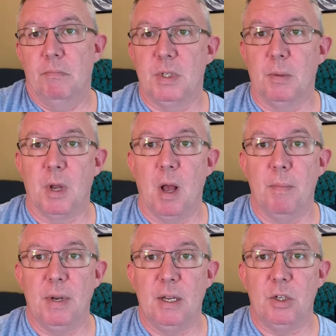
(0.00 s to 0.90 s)
some
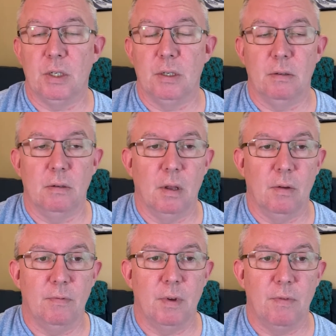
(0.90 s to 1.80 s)
combination
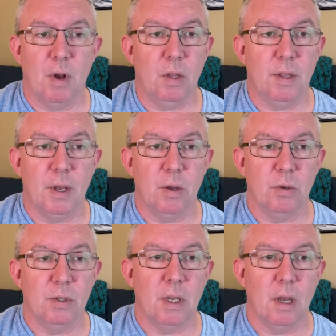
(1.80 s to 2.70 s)
of all of those,